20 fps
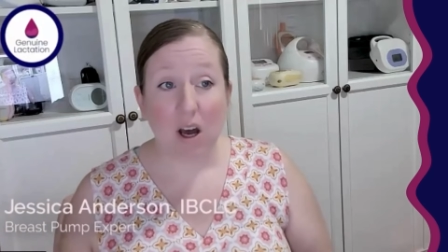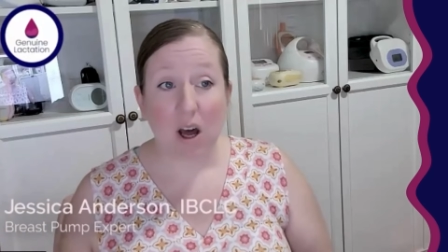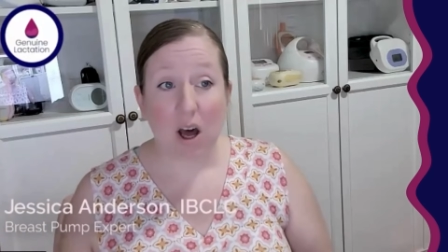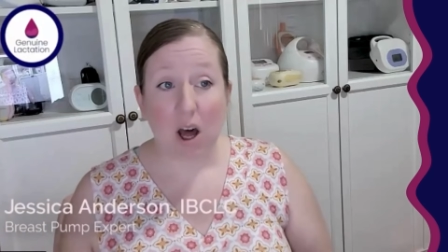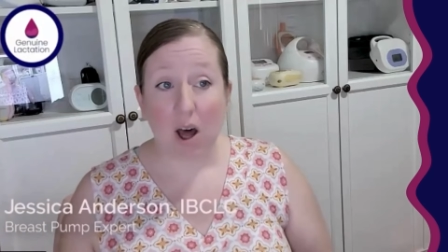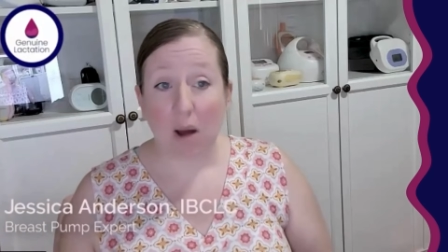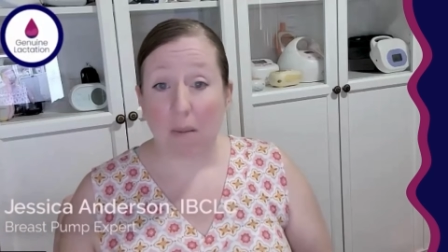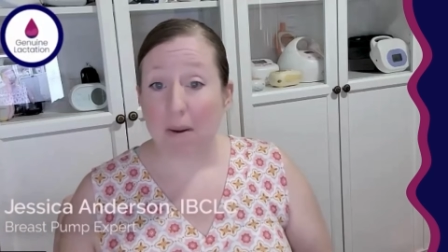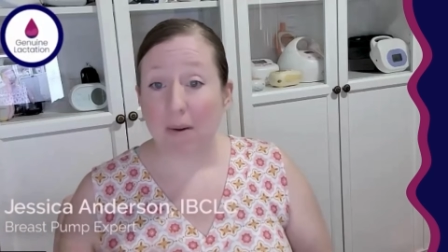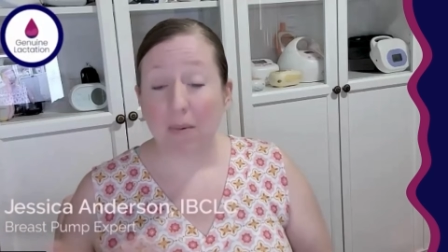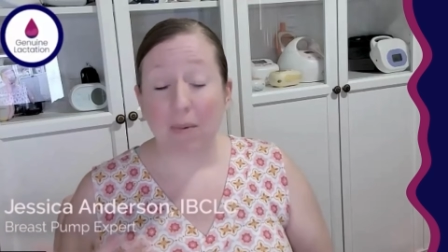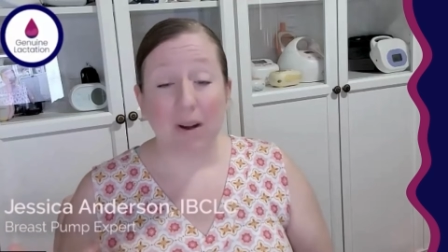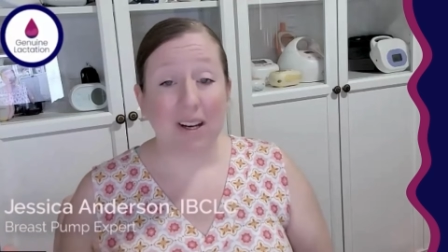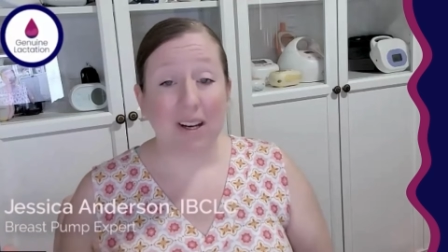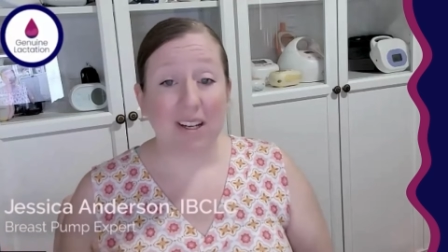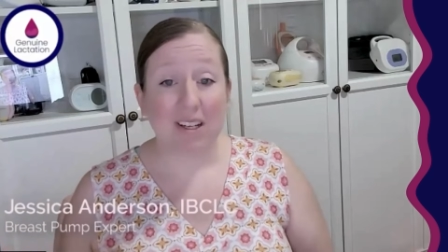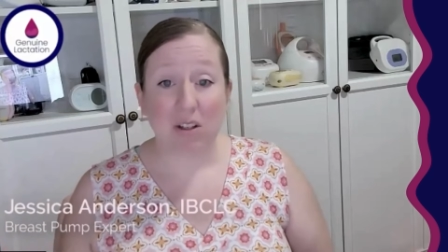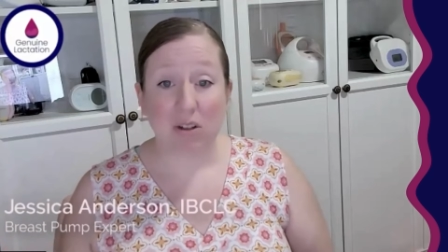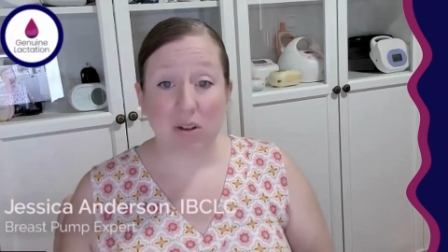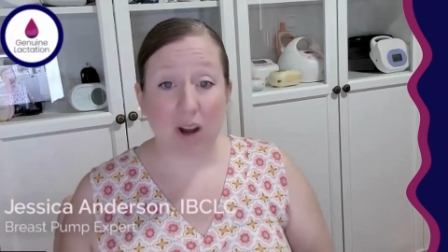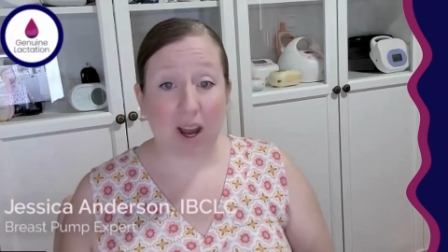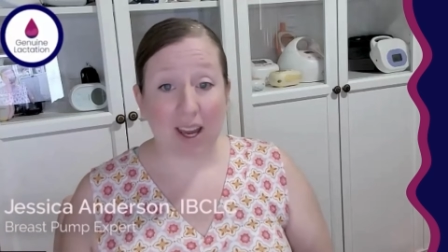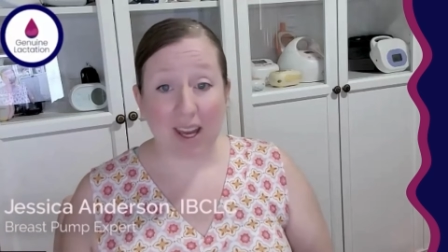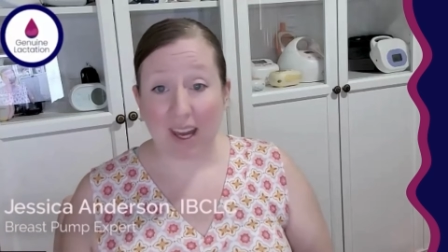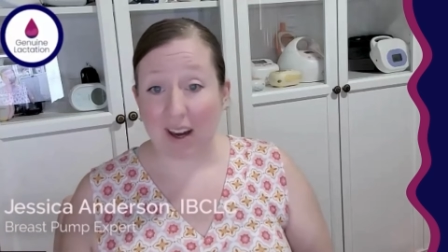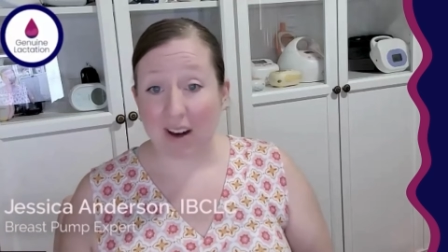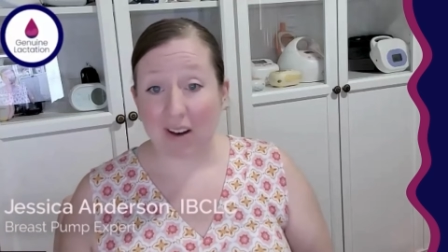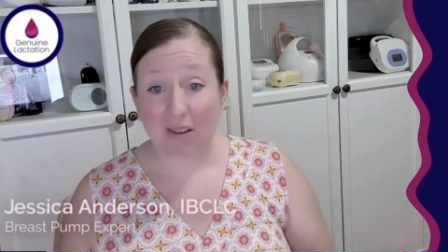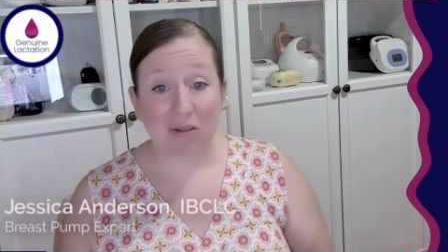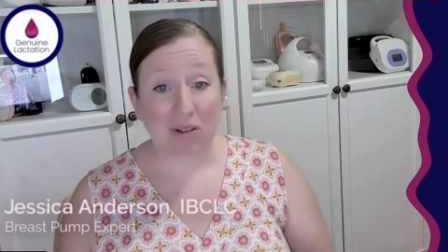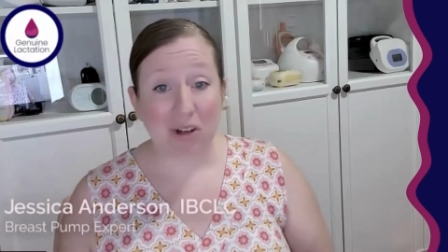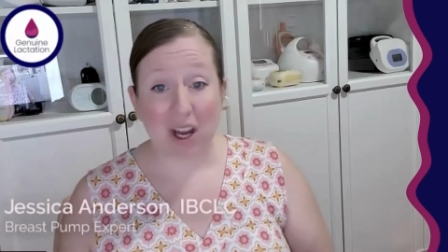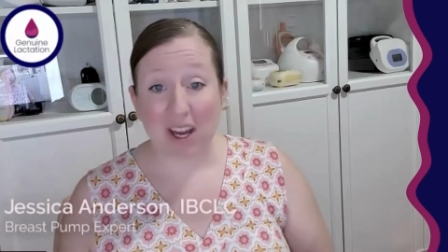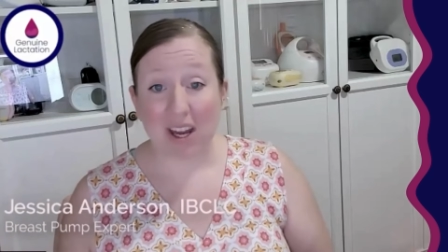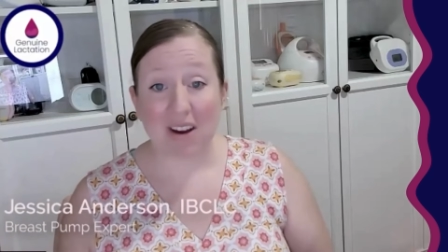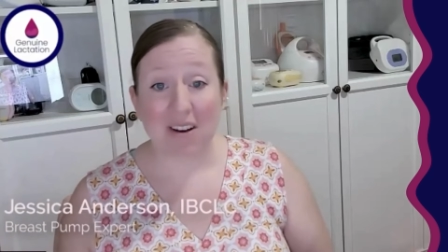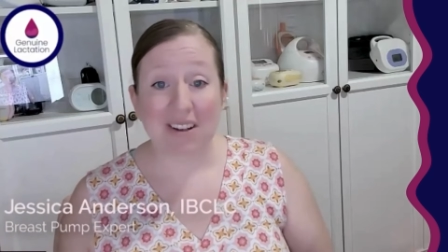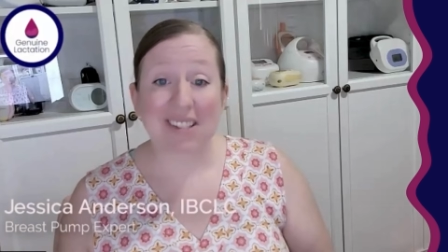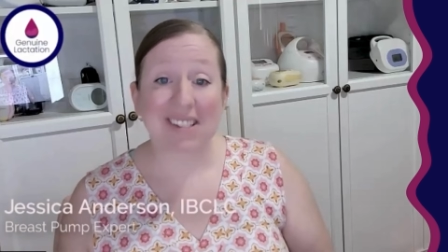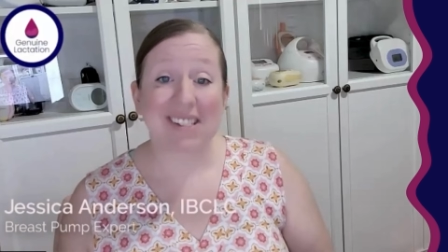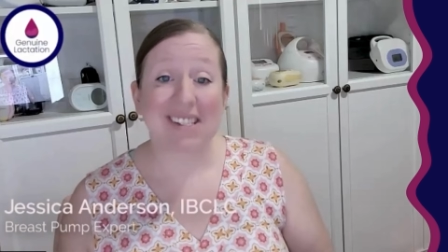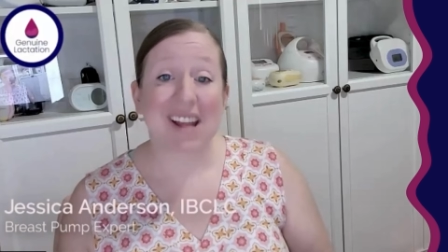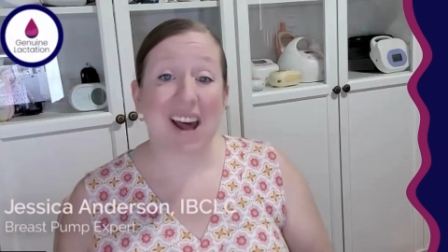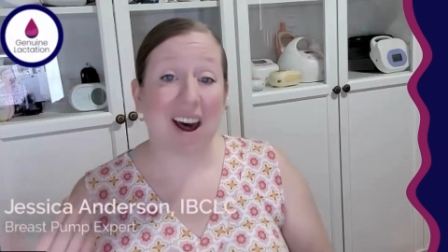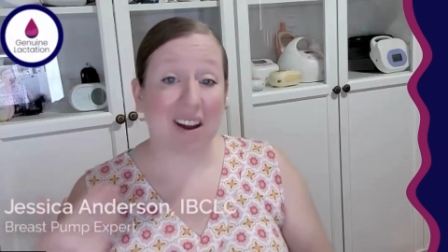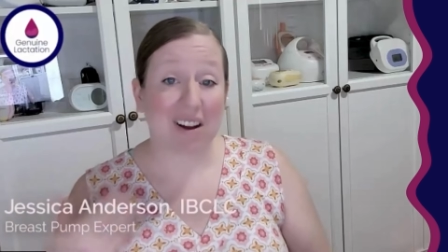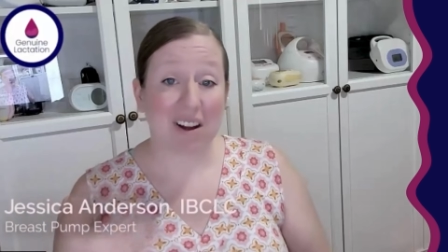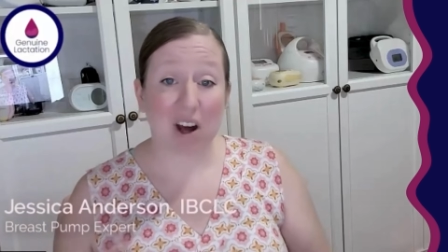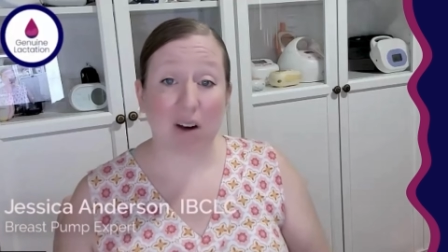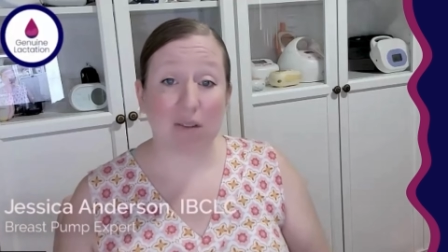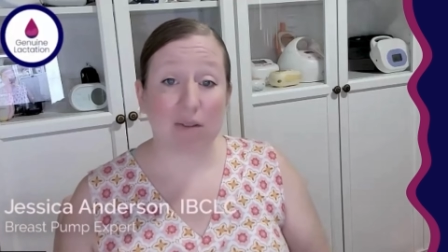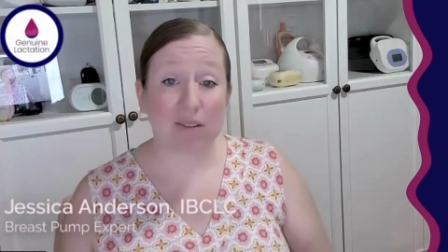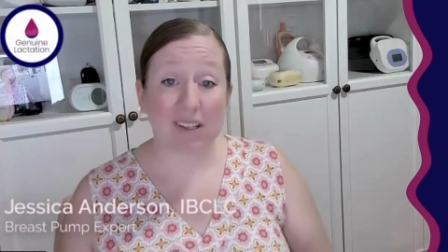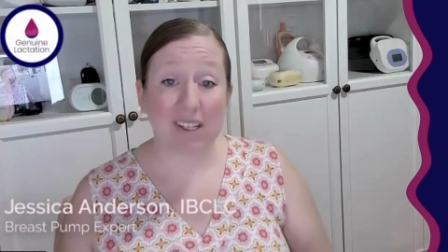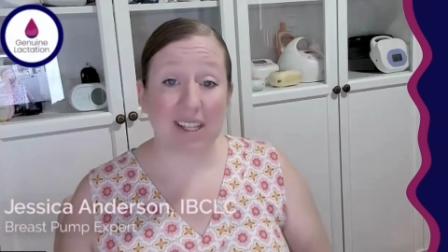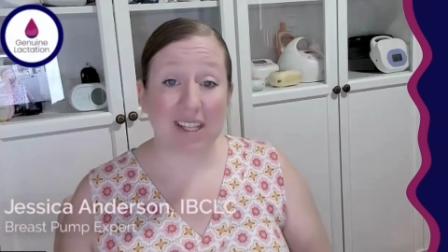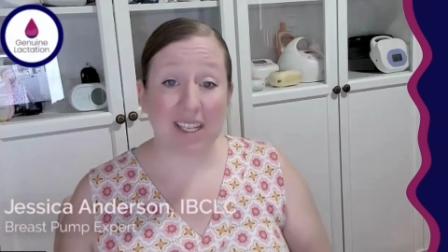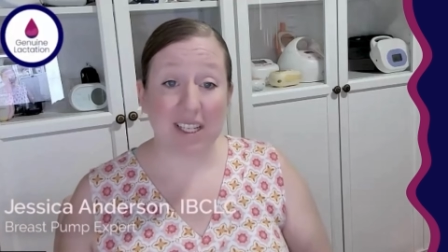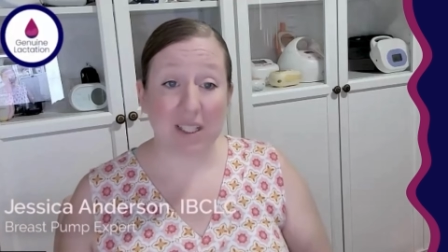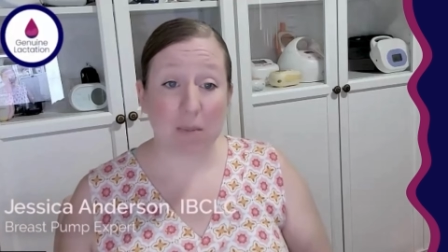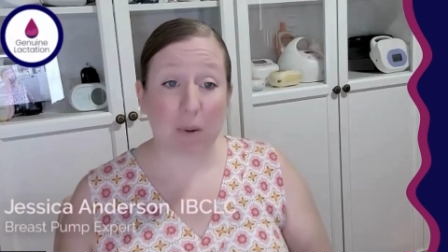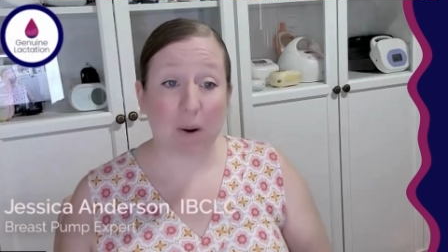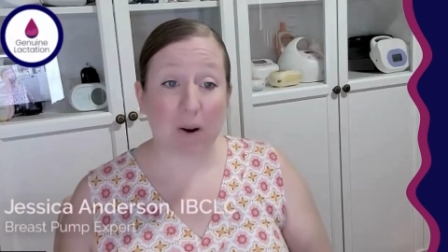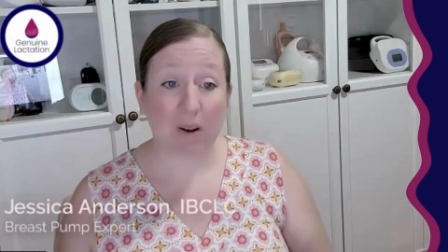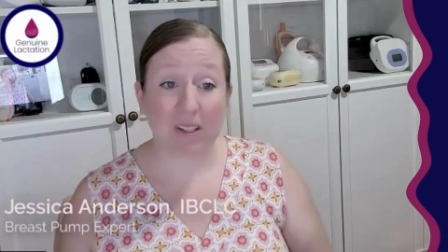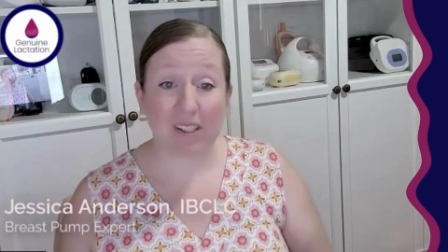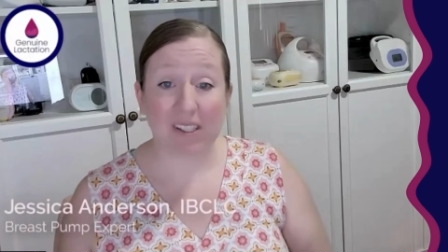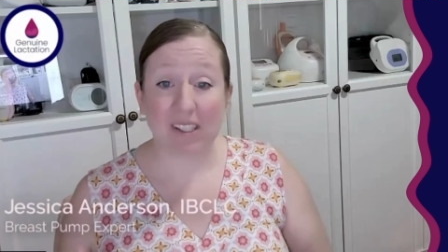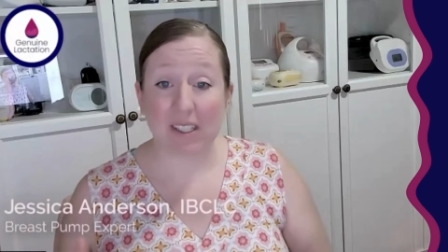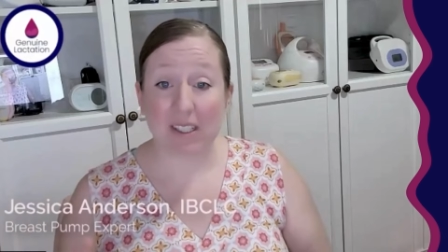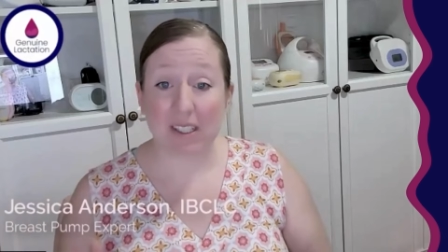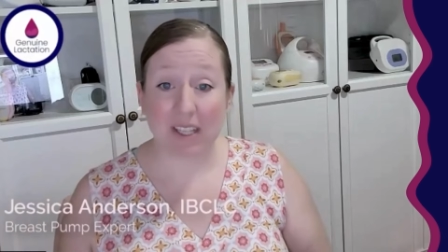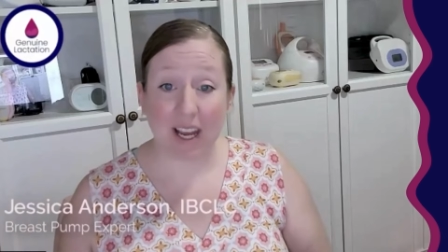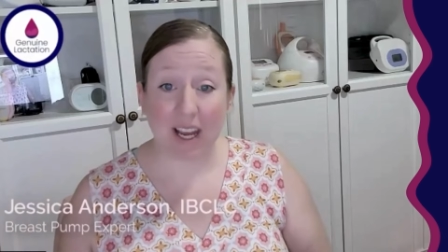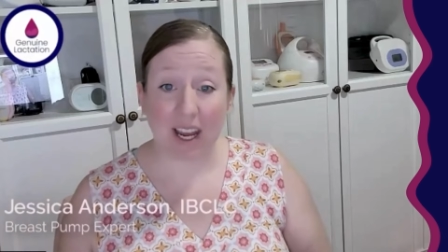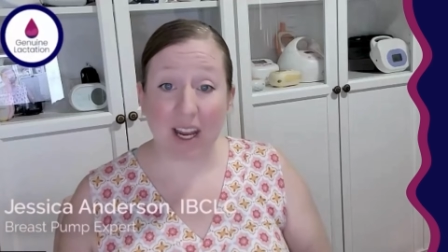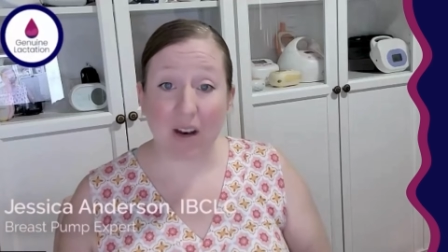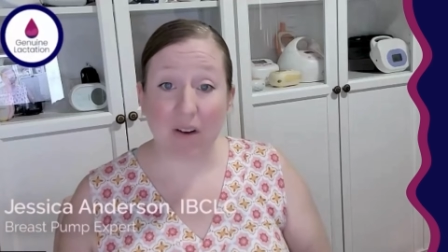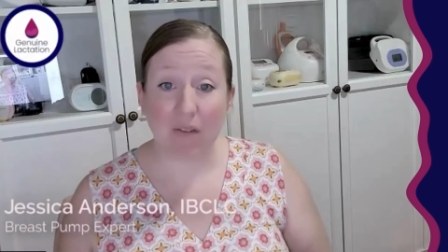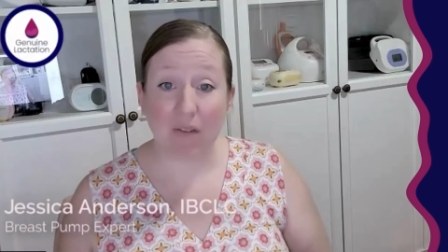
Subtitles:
A big one is TRICARE. TRICARE is not covering these parts to date.